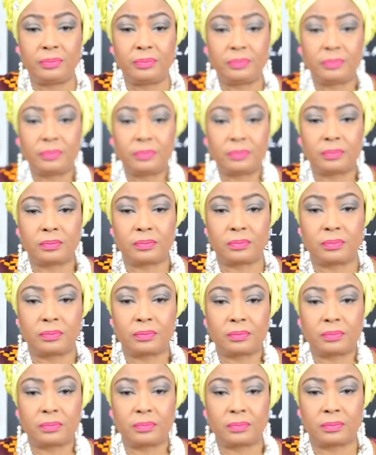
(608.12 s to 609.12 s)

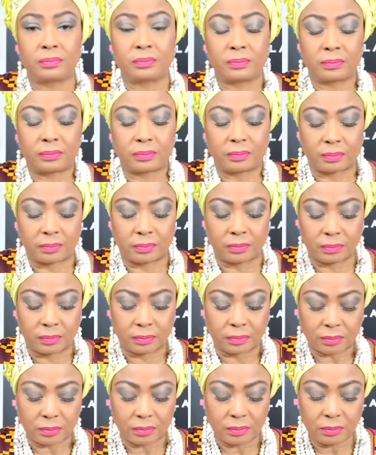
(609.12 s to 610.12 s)

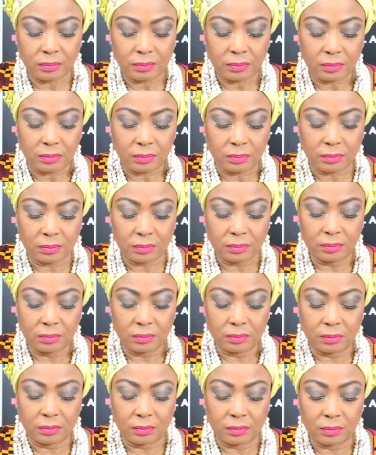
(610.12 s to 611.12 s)

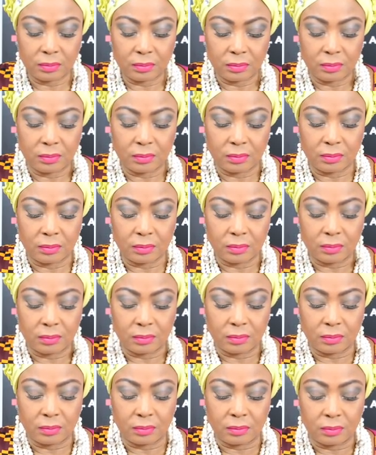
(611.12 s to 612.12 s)

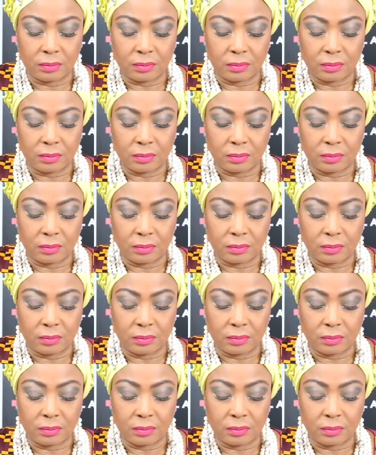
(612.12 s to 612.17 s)
[no speech]